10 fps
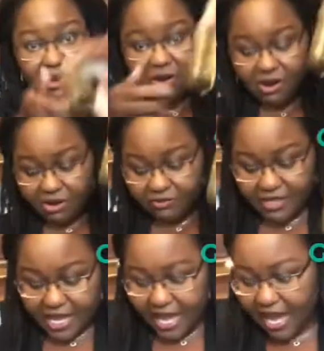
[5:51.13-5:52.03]
all of
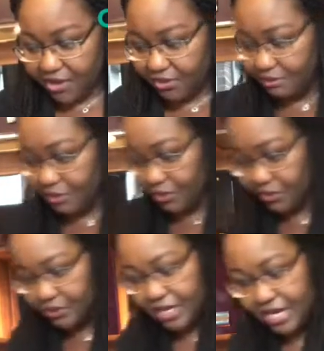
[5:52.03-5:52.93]
that out of the
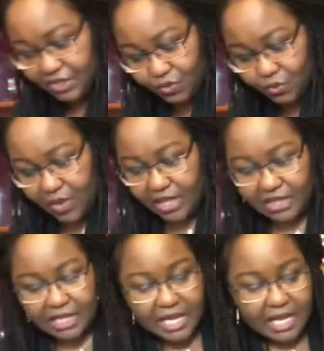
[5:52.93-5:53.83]
bottle as well.
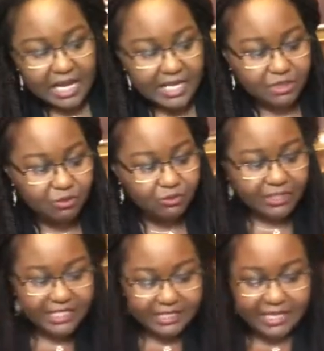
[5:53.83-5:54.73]
Let's move
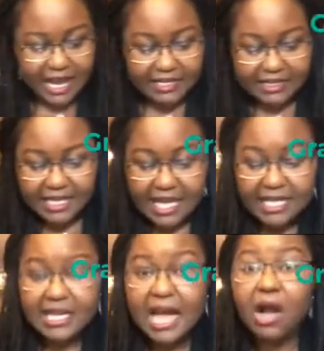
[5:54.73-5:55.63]
it aside.
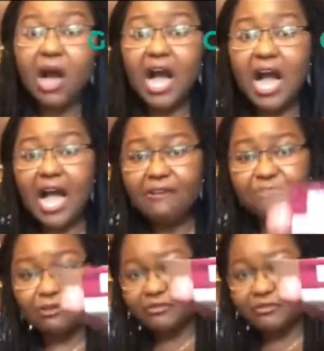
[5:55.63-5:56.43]
Now, half of